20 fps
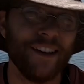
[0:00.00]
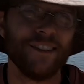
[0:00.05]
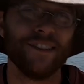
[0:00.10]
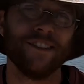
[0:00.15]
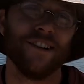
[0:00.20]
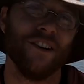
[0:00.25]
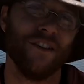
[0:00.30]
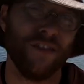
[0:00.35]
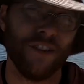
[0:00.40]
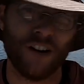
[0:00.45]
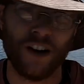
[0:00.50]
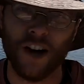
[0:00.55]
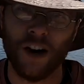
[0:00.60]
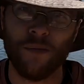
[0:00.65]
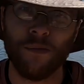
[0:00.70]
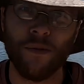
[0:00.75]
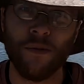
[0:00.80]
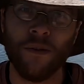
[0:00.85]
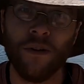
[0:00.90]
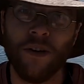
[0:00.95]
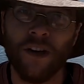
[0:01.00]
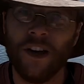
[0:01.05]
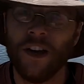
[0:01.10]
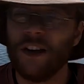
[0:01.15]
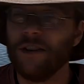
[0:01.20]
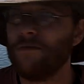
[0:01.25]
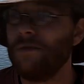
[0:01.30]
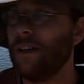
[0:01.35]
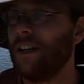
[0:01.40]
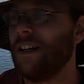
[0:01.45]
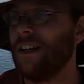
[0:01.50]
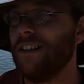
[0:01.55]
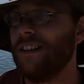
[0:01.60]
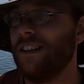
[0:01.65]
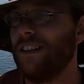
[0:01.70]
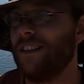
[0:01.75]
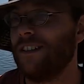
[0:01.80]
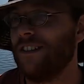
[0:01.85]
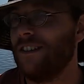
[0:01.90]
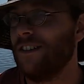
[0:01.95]
yourself a couple,
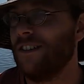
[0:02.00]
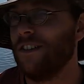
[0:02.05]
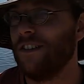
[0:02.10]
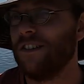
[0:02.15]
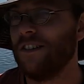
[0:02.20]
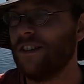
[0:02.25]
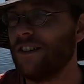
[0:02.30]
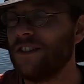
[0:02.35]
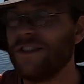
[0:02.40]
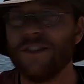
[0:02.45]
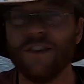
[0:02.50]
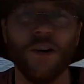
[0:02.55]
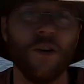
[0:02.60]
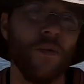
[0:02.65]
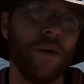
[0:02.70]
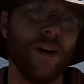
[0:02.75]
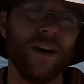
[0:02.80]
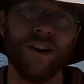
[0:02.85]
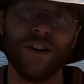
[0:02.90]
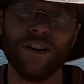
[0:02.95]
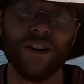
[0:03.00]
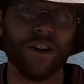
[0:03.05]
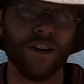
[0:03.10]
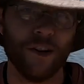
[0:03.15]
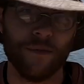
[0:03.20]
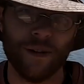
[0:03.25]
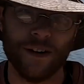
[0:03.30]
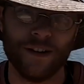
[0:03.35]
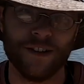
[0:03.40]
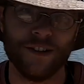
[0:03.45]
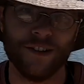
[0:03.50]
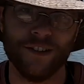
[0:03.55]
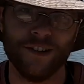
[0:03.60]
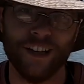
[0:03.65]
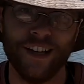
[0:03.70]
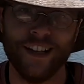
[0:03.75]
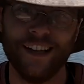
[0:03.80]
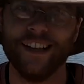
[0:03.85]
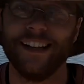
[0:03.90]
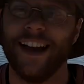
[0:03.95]
because there's no way you're gonna come out to your
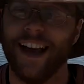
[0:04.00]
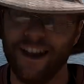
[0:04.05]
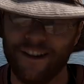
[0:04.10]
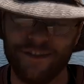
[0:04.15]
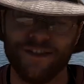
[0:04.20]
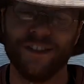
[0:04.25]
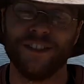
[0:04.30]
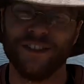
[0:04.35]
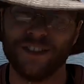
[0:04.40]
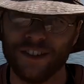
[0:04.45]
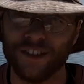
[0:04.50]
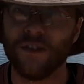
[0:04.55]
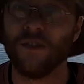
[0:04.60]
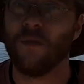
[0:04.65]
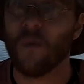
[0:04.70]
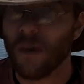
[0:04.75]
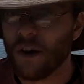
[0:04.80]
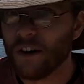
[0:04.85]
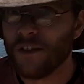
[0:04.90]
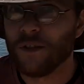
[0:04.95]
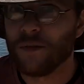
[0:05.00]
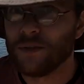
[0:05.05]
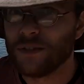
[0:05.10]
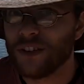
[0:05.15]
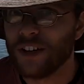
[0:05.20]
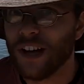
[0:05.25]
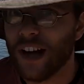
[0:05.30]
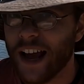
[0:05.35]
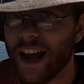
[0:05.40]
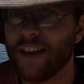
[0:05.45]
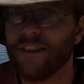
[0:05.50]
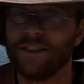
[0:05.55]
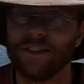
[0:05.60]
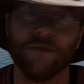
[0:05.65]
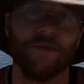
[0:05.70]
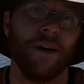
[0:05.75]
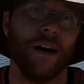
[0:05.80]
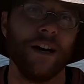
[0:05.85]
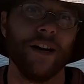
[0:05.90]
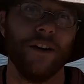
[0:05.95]
lake and every single one of them is gonna have
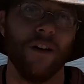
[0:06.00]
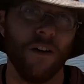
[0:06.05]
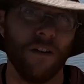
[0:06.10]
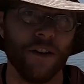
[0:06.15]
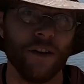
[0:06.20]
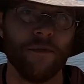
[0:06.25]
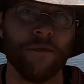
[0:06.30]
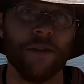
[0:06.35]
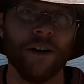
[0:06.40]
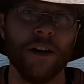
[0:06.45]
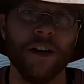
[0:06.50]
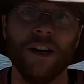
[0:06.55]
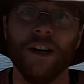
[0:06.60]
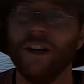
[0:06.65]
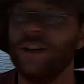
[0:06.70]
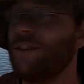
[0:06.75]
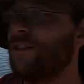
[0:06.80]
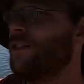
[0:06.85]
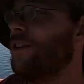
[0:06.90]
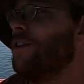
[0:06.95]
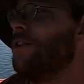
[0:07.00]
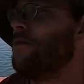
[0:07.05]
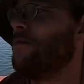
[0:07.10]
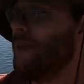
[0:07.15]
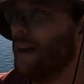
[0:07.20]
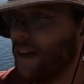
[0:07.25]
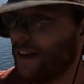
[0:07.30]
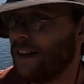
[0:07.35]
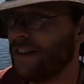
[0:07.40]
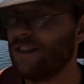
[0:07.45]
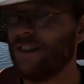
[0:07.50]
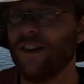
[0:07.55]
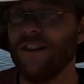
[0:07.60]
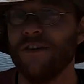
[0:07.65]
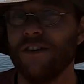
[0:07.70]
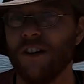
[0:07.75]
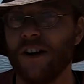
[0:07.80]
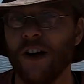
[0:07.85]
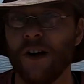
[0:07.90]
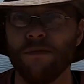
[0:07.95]
somebody on them. So make
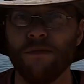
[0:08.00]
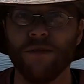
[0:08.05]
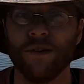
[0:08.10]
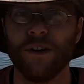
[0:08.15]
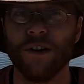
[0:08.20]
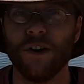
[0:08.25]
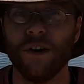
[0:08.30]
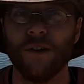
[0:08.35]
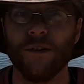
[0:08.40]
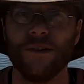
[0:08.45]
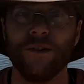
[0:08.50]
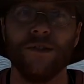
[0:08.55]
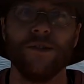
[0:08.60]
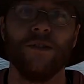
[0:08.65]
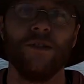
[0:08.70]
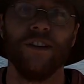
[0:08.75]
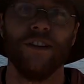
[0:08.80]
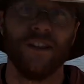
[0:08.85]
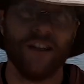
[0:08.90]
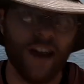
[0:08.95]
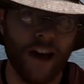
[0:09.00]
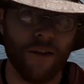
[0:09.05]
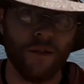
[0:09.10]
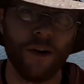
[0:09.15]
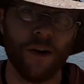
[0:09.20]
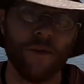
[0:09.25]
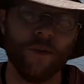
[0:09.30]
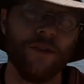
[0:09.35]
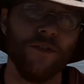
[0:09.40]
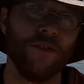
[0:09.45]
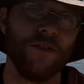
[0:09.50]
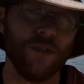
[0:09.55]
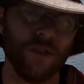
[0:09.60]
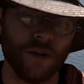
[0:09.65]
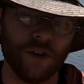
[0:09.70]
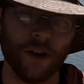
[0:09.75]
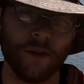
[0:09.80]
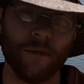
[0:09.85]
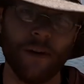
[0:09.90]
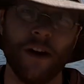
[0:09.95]
yourself a couple to go to, then that way when you do
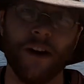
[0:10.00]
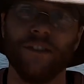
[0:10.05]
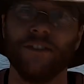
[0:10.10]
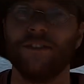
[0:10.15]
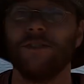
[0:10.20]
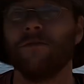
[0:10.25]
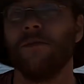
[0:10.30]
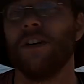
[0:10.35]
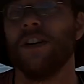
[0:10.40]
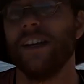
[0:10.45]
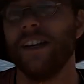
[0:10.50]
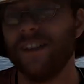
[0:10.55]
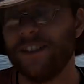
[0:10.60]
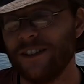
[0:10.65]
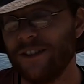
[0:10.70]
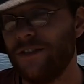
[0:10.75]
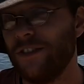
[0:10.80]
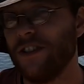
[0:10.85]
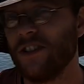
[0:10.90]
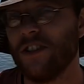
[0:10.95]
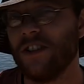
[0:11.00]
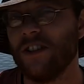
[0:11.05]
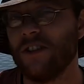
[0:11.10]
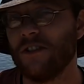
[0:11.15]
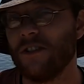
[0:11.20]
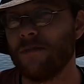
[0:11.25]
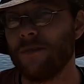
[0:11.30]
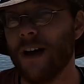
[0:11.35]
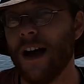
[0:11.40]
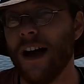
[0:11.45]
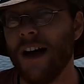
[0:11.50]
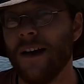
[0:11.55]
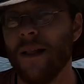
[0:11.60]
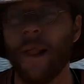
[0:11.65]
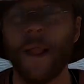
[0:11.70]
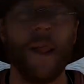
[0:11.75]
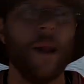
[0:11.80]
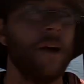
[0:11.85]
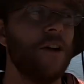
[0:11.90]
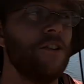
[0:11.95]
come out, if somebody is fishing your spot,
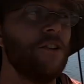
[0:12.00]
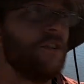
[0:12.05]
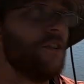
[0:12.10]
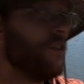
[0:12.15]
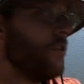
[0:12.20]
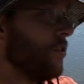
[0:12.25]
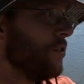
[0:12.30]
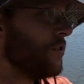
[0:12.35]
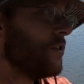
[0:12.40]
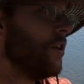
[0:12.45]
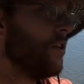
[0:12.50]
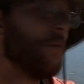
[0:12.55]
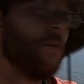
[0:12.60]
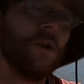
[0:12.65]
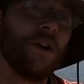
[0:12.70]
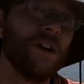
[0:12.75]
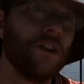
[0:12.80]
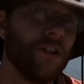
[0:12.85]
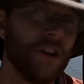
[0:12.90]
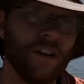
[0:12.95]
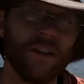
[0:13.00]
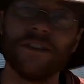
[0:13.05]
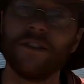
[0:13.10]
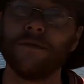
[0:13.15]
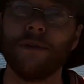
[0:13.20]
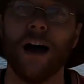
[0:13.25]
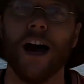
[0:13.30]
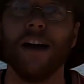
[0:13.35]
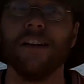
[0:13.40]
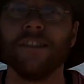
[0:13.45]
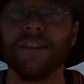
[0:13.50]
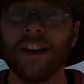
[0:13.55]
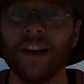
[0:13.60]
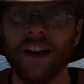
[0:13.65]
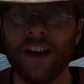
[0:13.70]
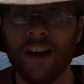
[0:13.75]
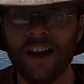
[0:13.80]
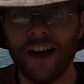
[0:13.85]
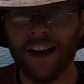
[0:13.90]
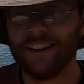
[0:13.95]
you can always go to one of your other spots.
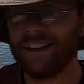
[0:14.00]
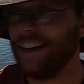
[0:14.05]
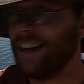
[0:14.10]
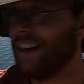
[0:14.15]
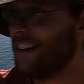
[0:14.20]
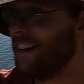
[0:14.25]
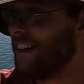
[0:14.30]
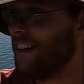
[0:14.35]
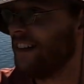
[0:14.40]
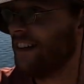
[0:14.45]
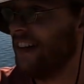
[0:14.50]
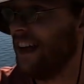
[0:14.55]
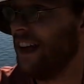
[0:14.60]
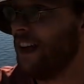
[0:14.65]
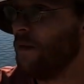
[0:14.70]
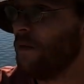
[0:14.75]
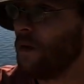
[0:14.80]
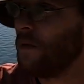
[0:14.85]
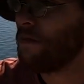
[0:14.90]
At the end of the day, we'll